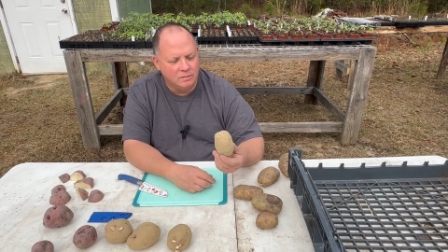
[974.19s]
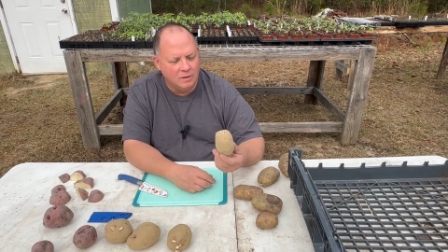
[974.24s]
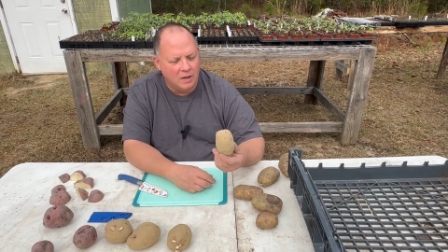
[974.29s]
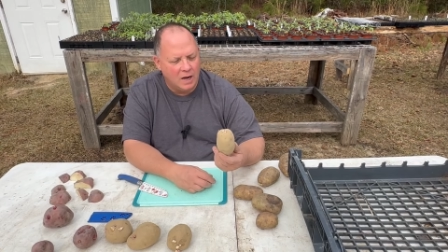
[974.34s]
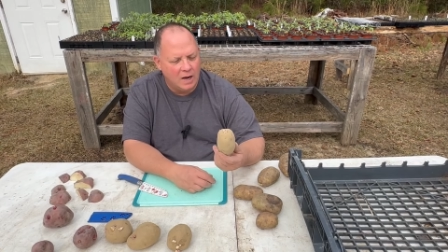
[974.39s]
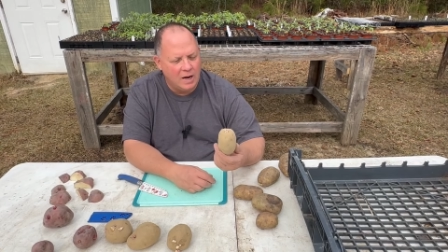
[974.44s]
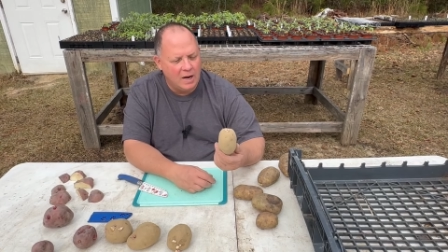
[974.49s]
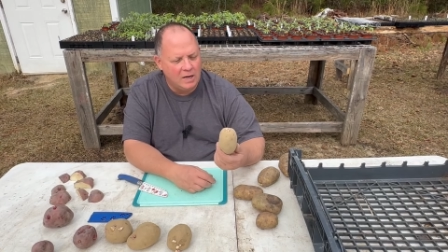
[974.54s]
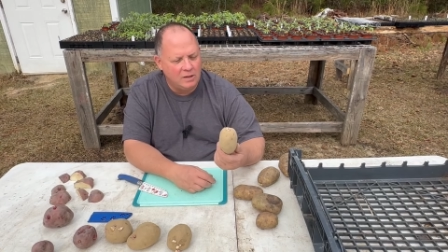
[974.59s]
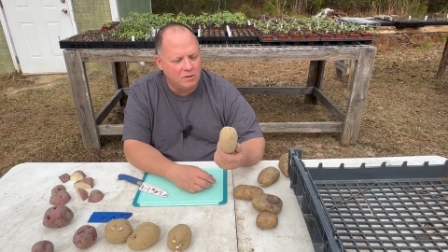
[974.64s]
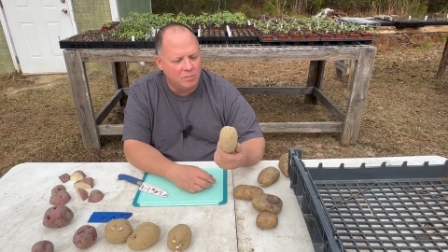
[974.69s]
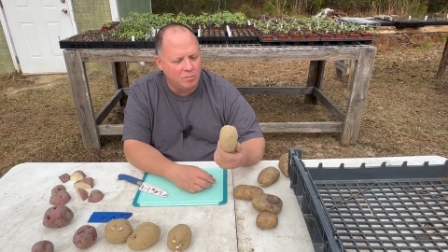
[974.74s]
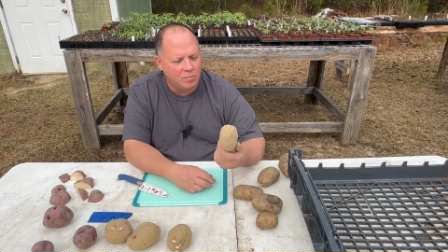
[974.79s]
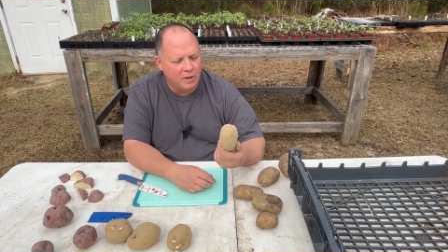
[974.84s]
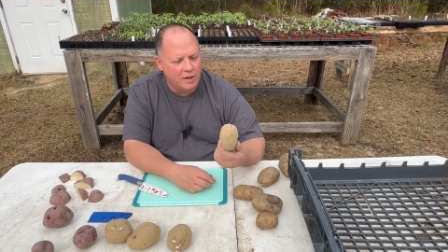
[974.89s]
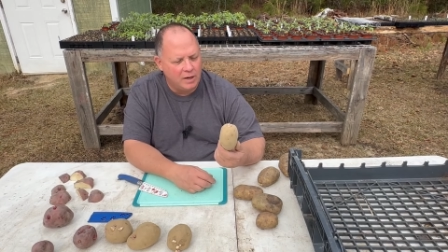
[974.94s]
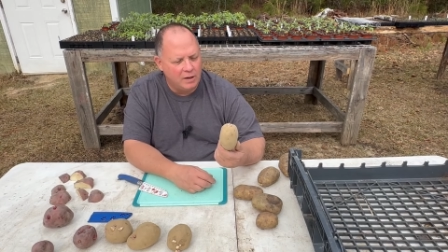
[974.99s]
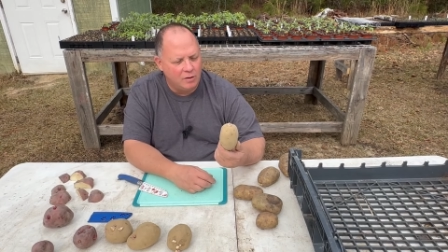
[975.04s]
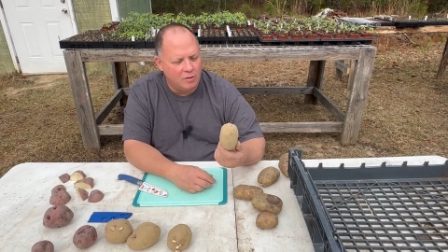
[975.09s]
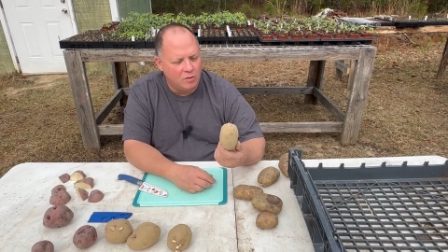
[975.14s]
I hate to
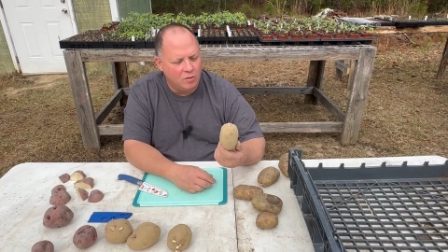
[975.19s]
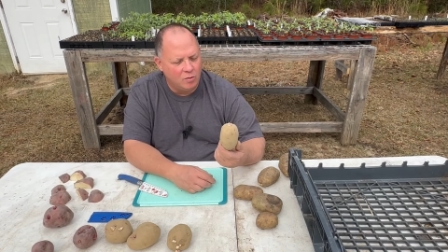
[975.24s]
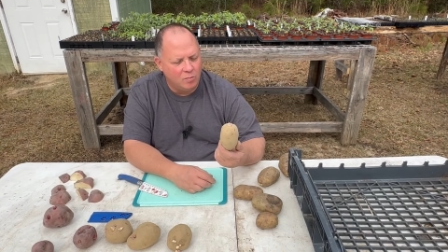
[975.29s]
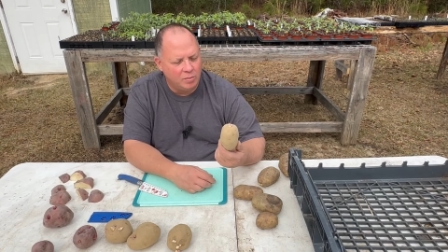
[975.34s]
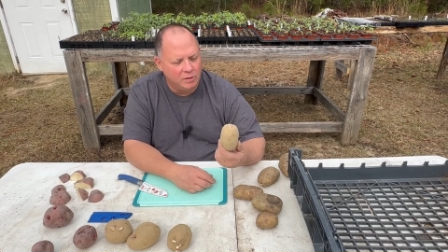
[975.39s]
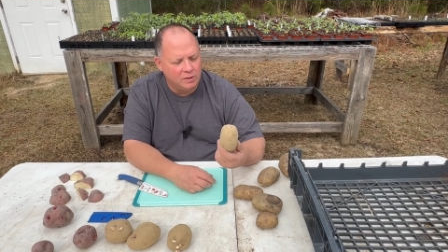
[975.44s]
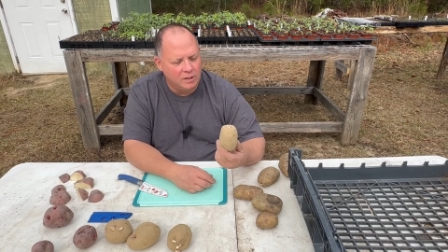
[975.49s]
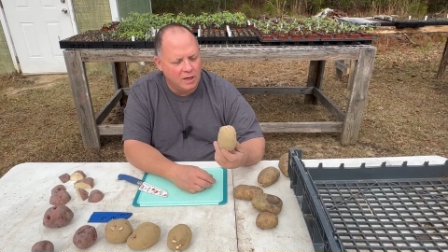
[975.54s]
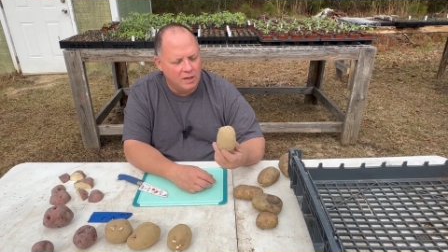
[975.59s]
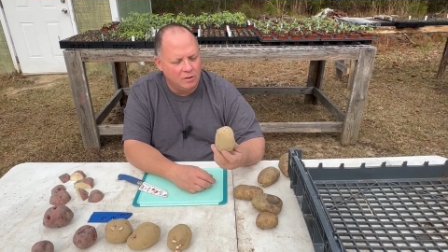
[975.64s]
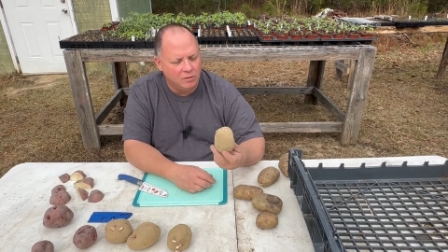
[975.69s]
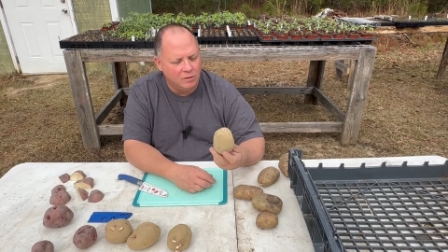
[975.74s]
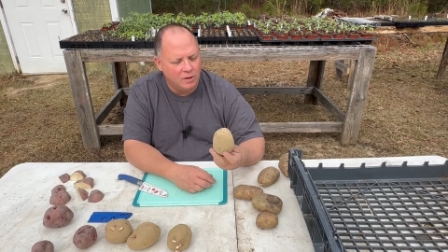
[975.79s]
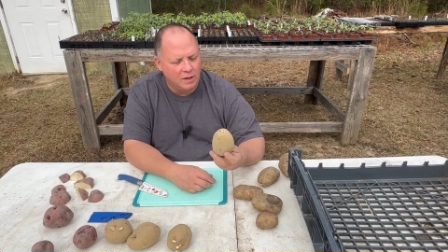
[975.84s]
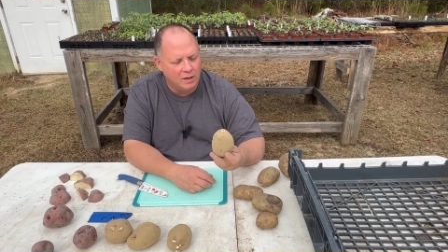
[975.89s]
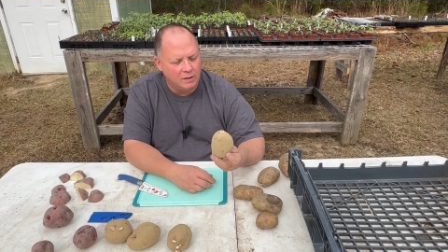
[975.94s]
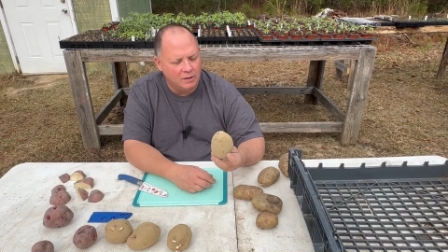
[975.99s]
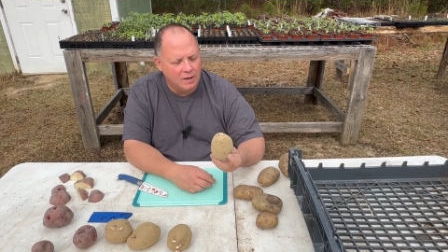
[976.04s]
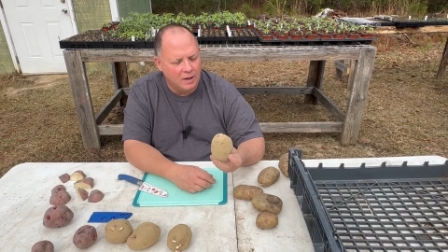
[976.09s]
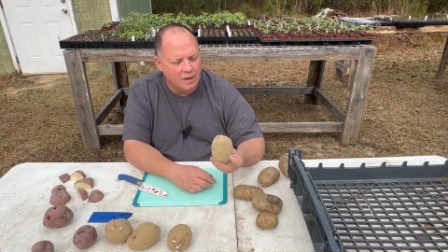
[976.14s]
plant a whole potato
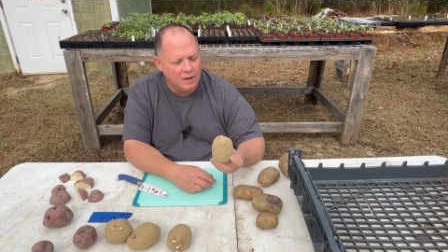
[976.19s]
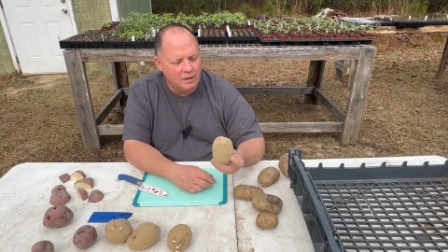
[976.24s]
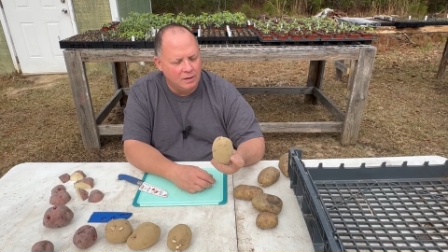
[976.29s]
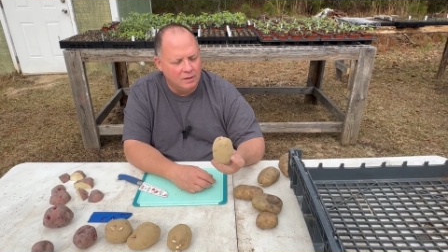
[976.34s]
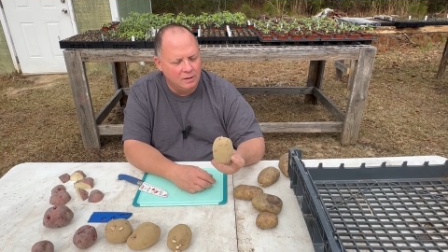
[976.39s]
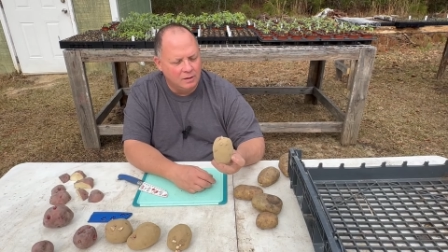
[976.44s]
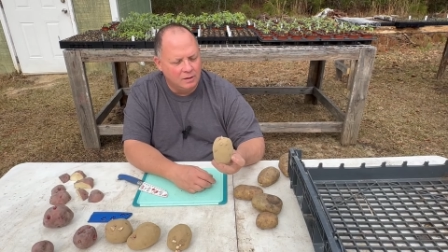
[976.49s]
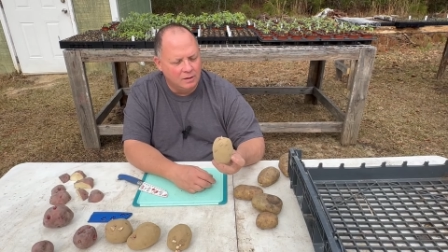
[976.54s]
like that,